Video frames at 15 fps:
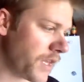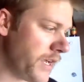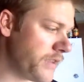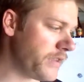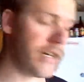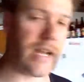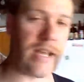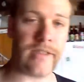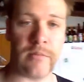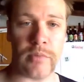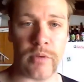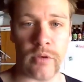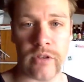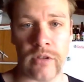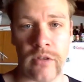and then at the
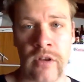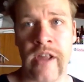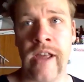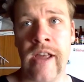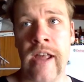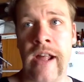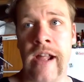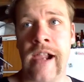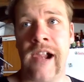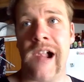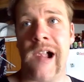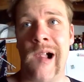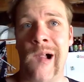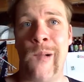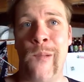boil,
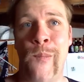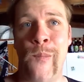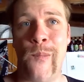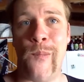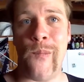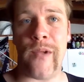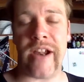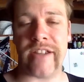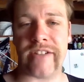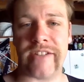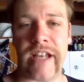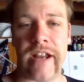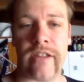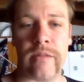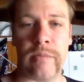at the
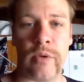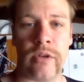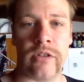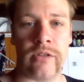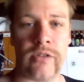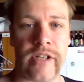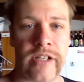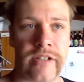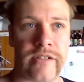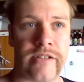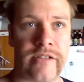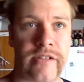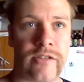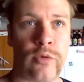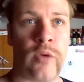start of the boil, it's
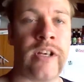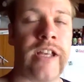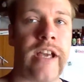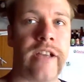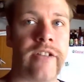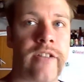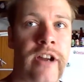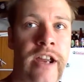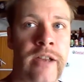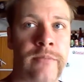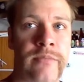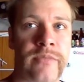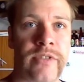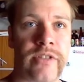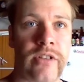28
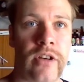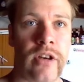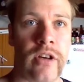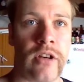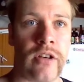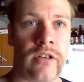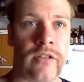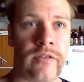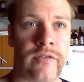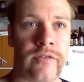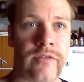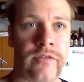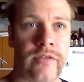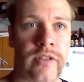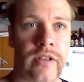grams of
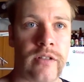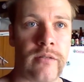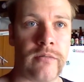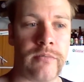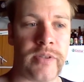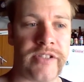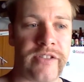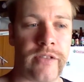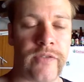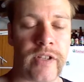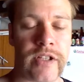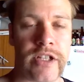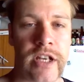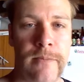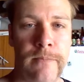
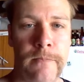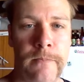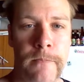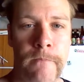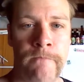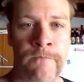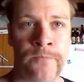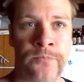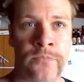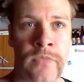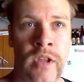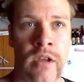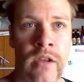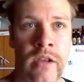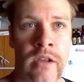Pacific Gem.
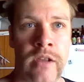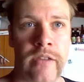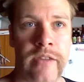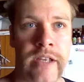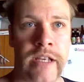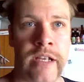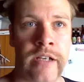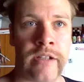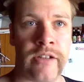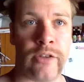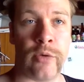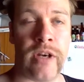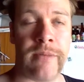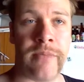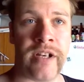Then
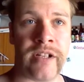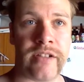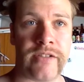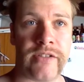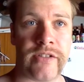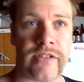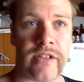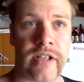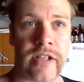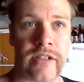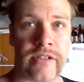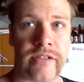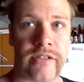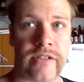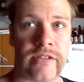20 minutes, it's
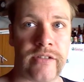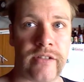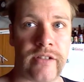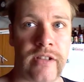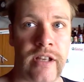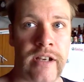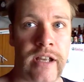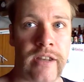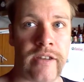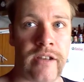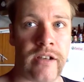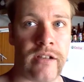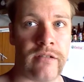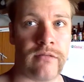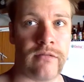
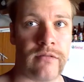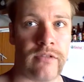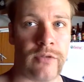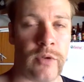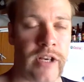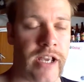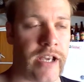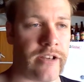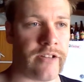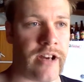another 28